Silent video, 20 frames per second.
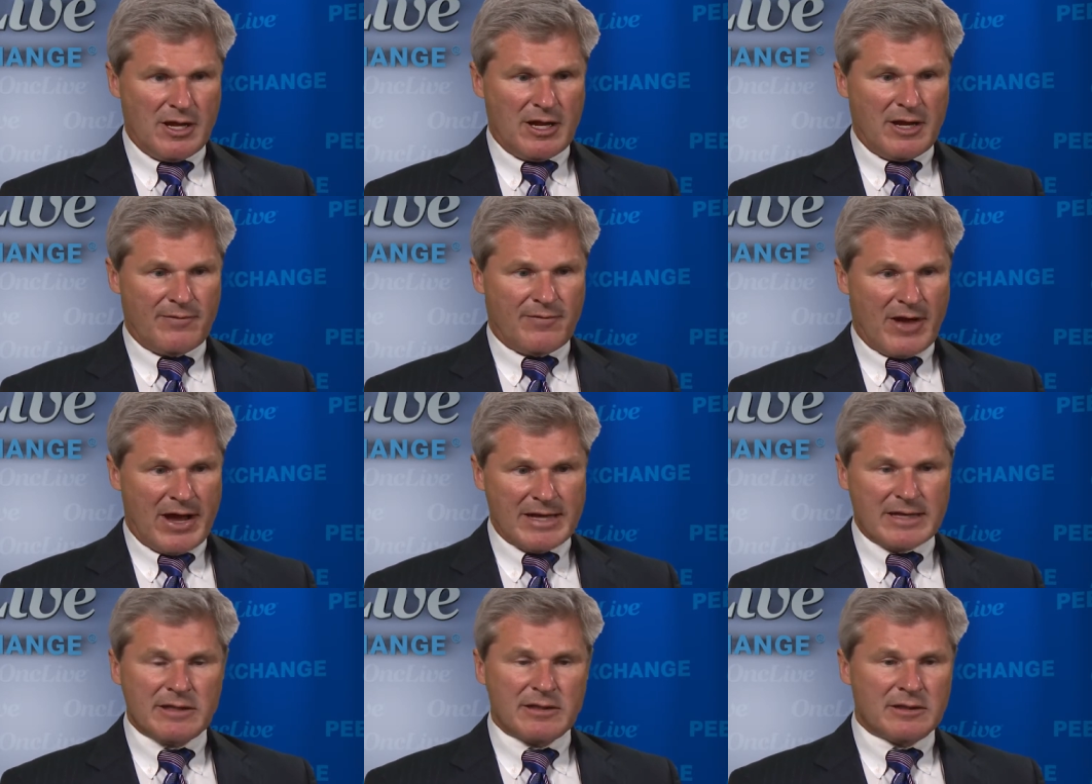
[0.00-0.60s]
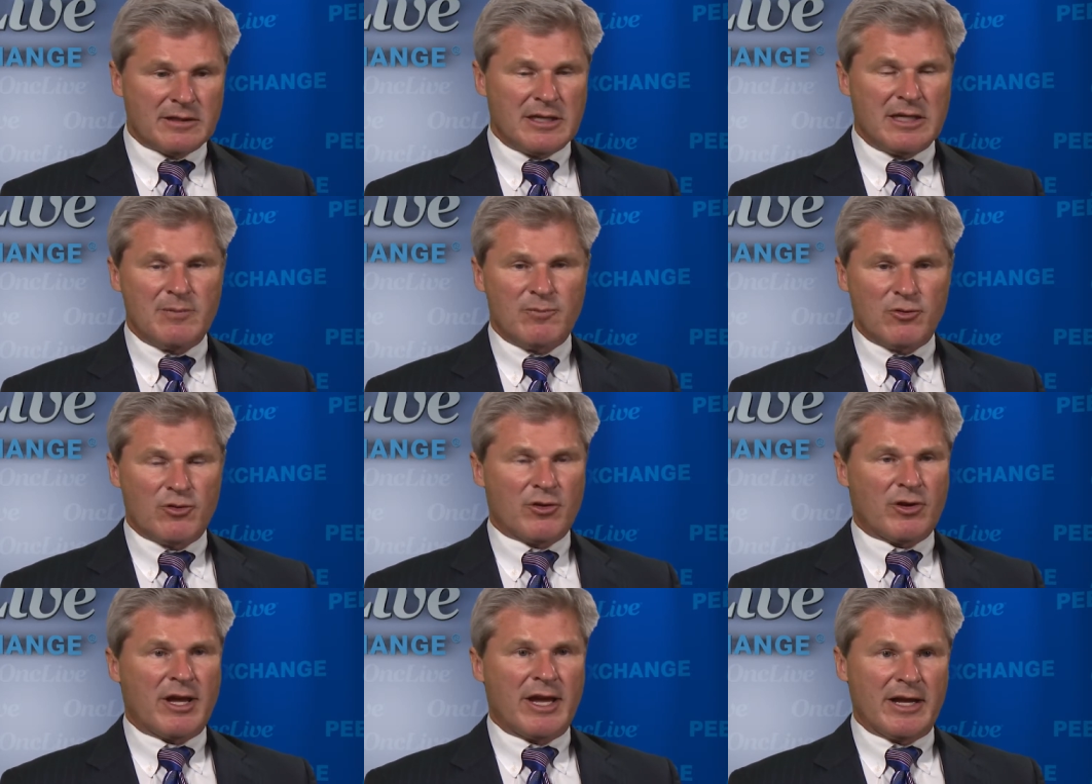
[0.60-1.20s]
if I can keep
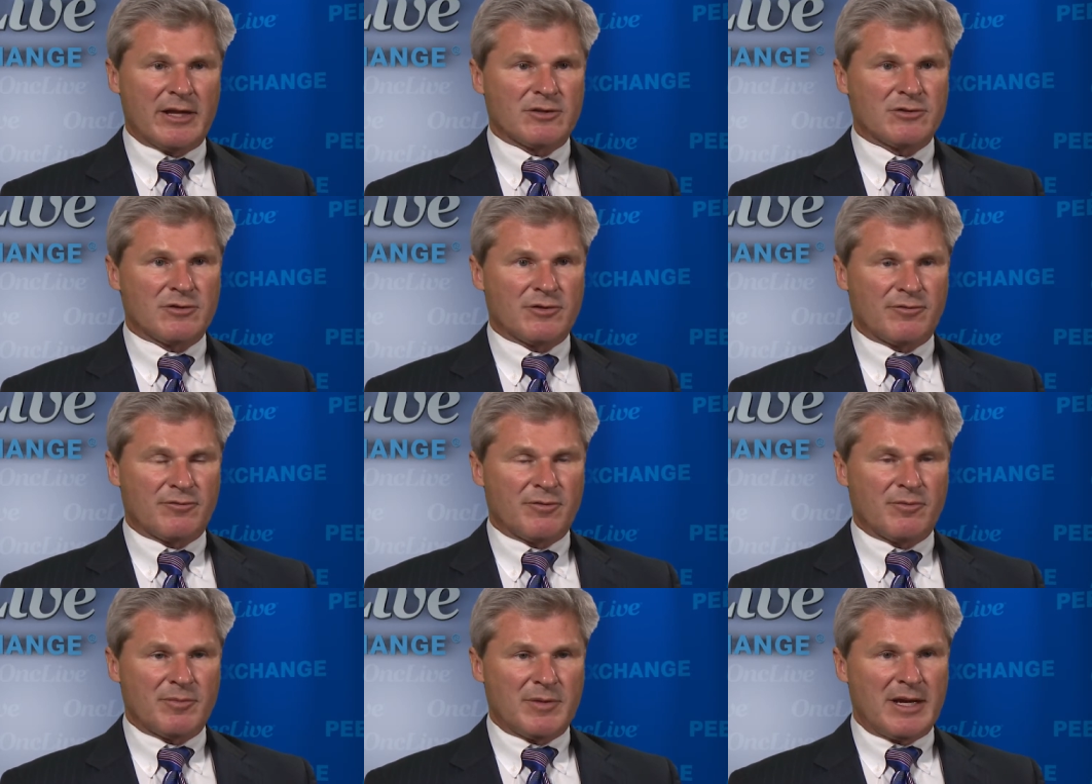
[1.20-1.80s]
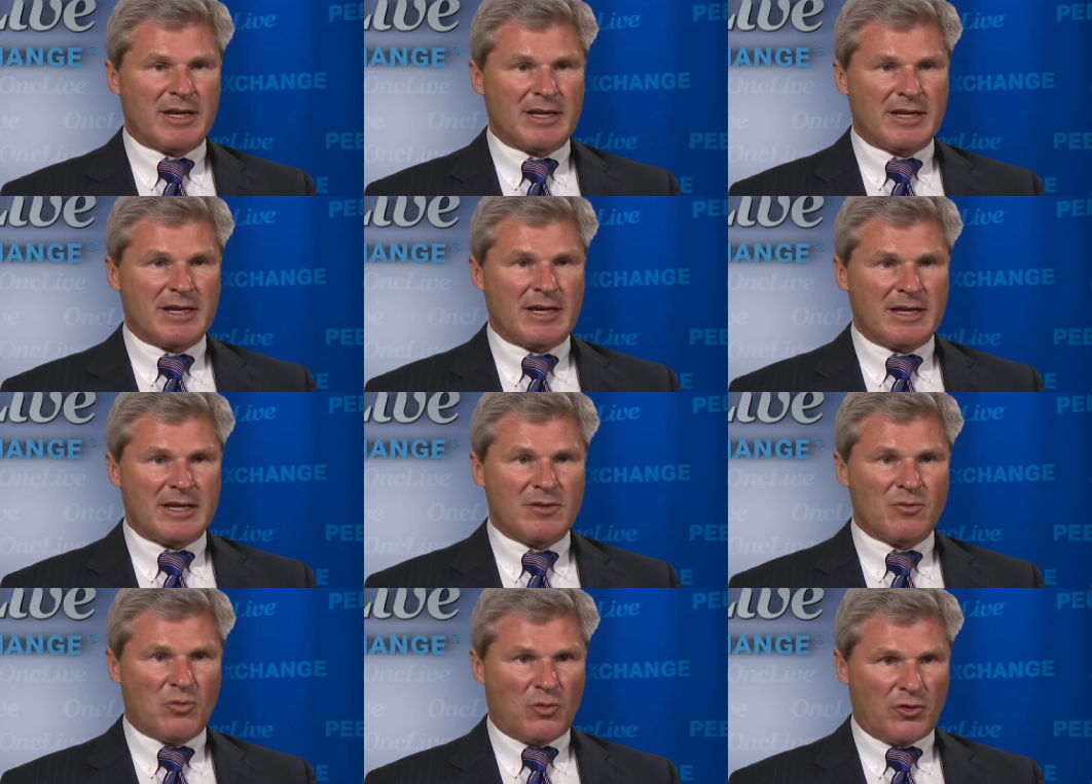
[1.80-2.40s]
your cancer from getting
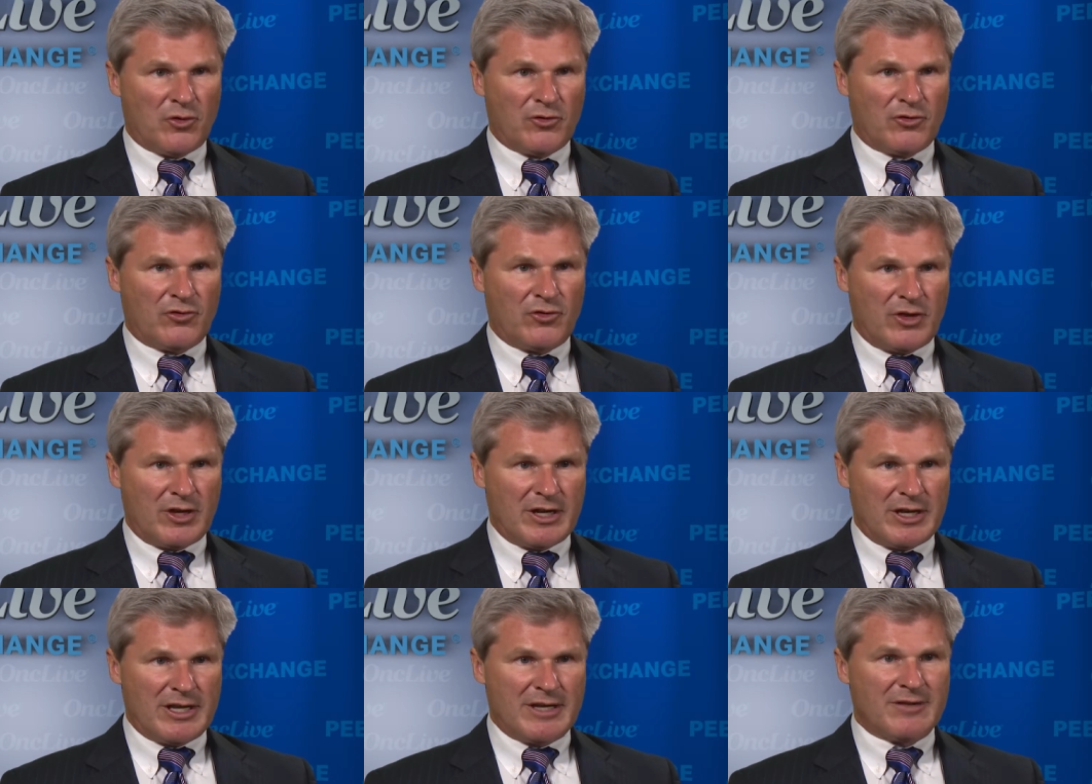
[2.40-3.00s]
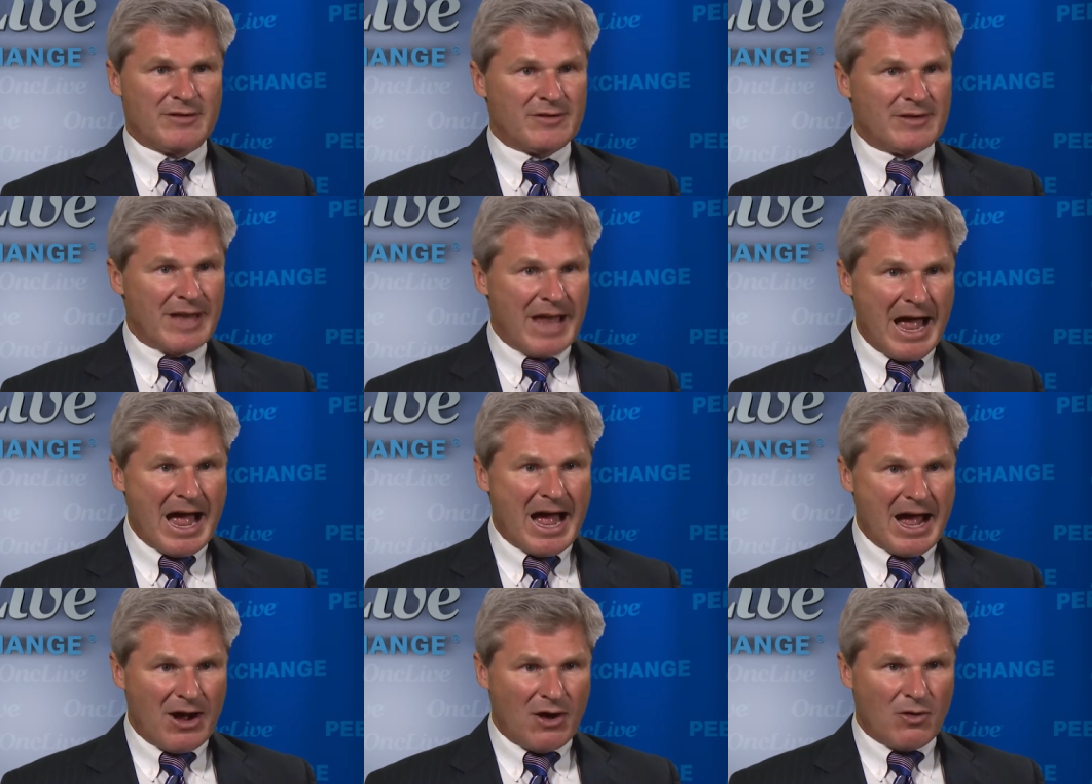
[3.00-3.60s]
any worse than it is
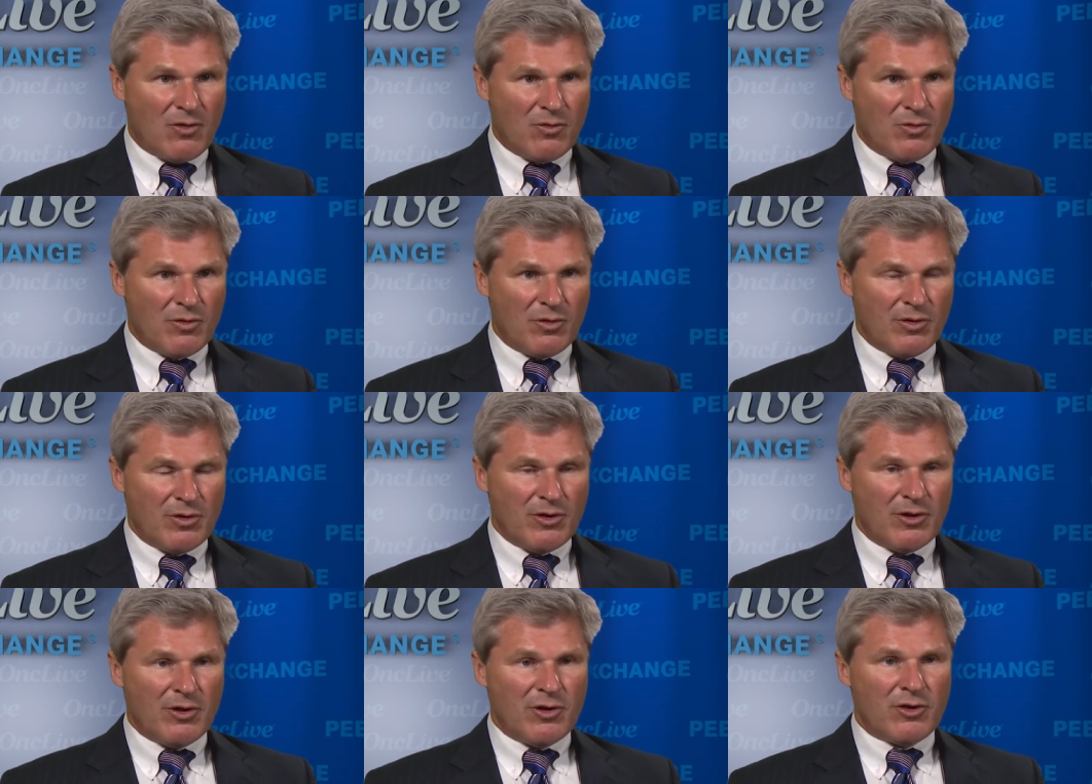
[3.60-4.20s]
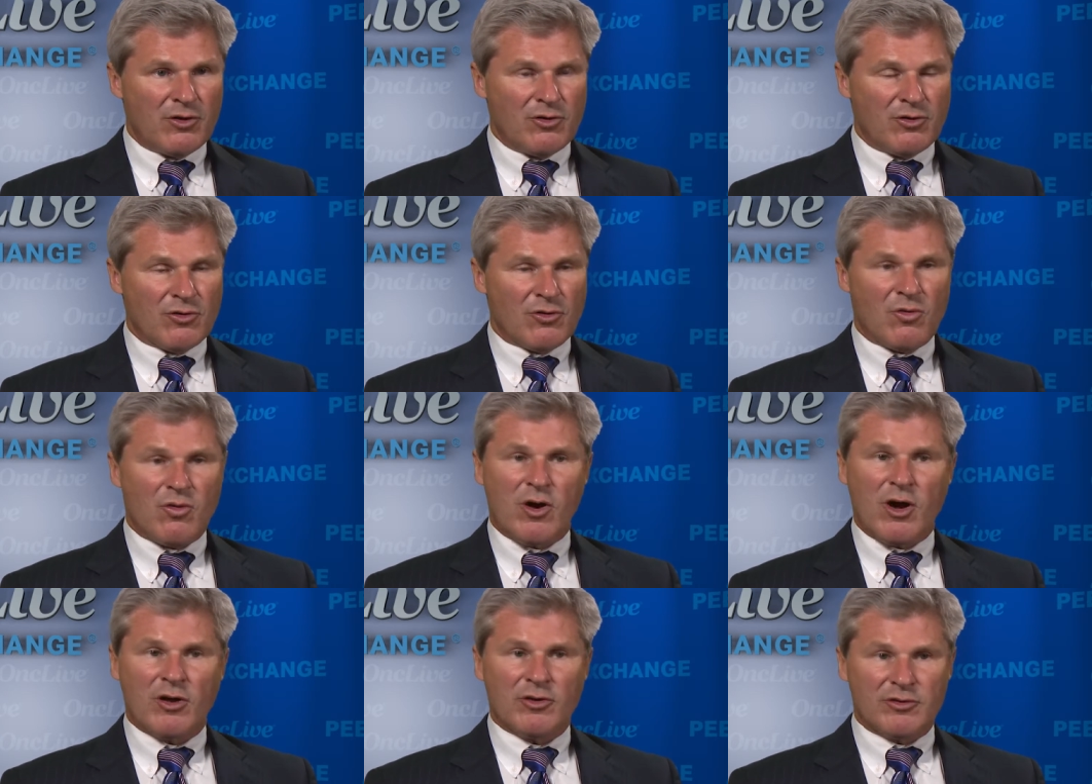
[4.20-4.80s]
now, your
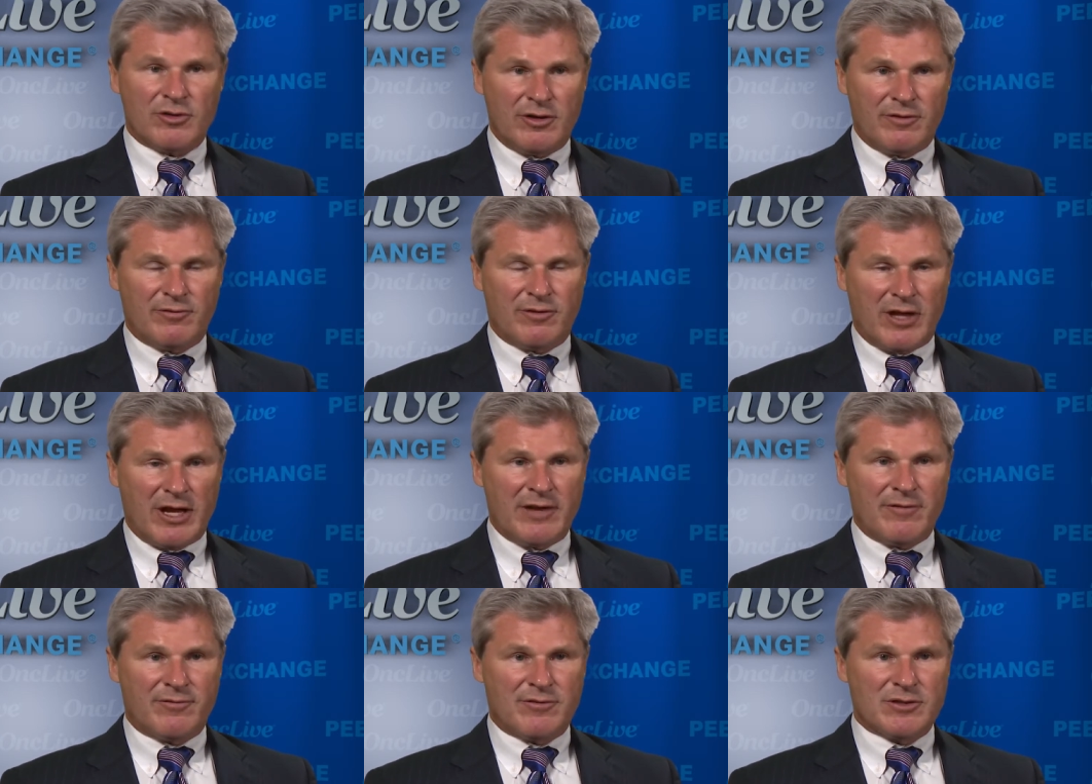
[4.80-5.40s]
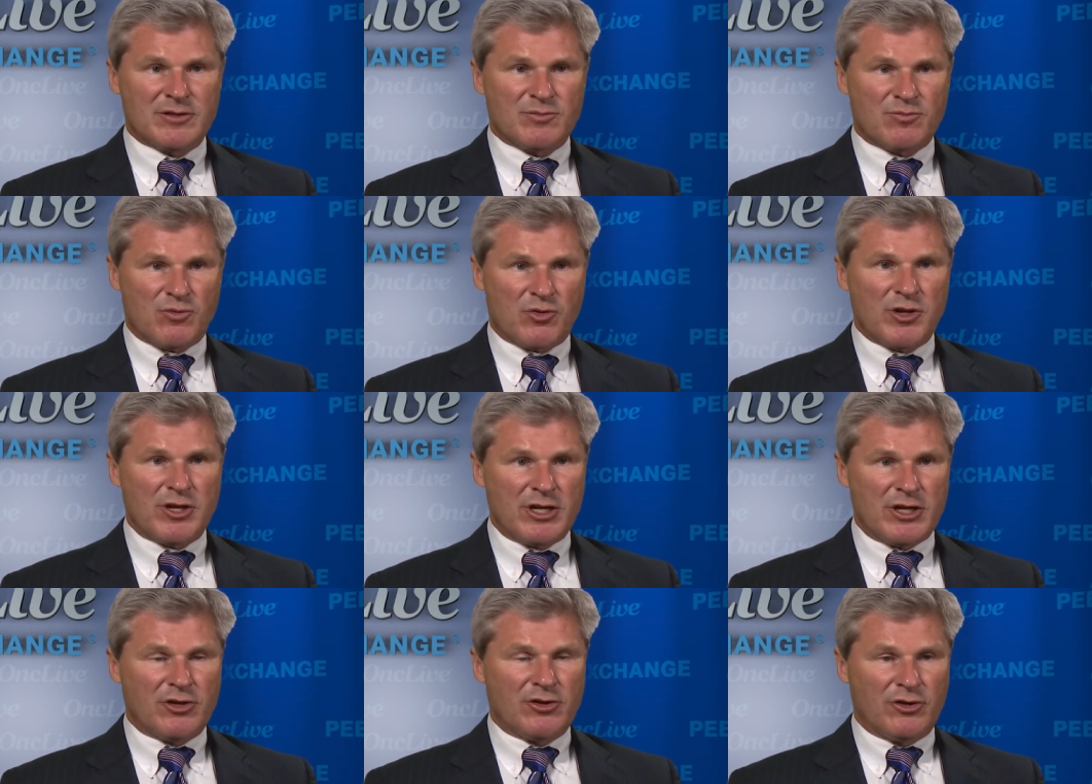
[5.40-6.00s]
quality of life is
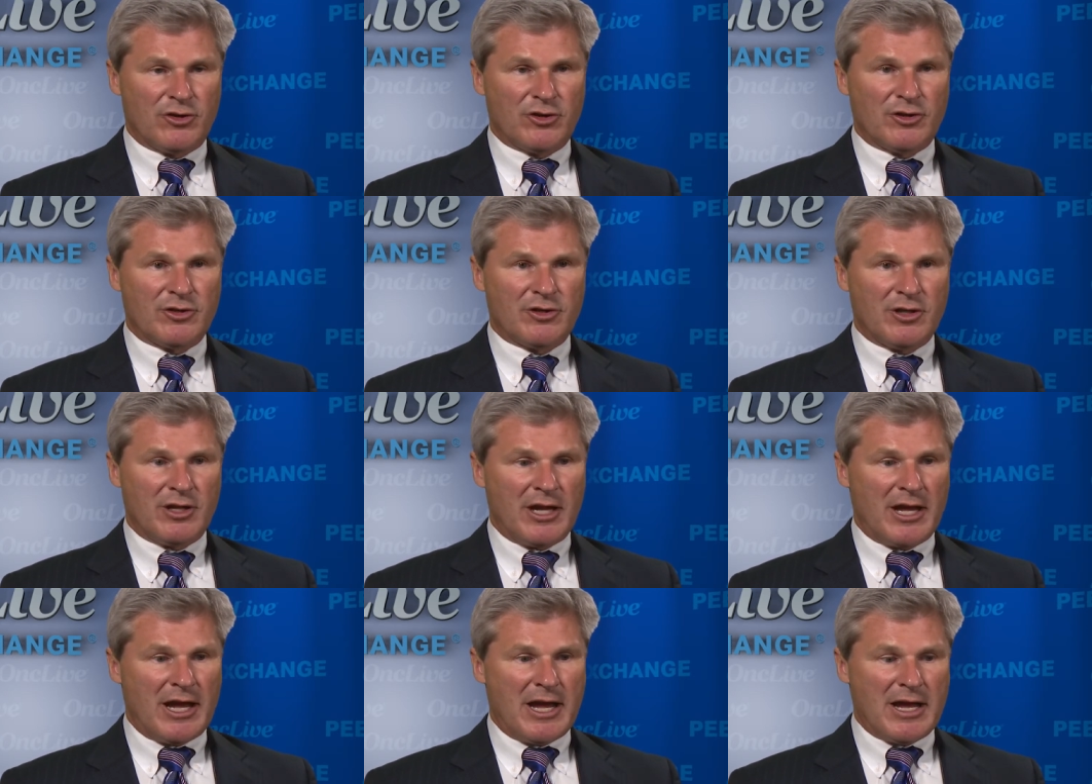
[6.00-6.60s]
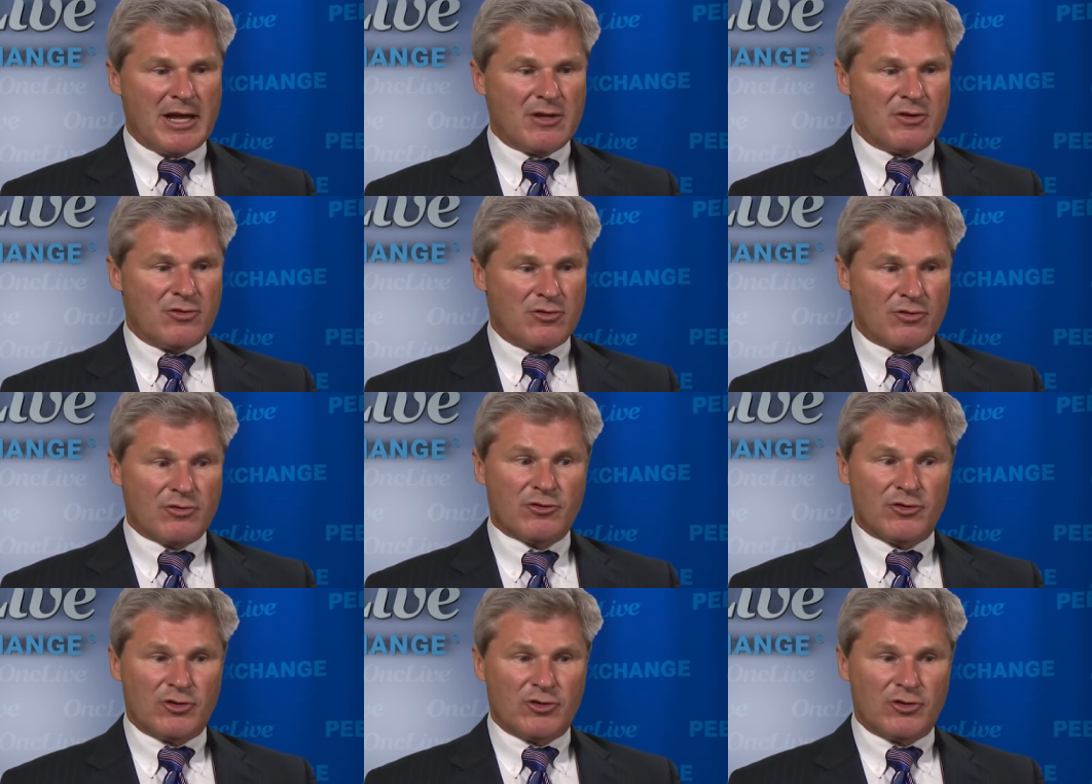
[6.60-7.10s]
pretty good and you're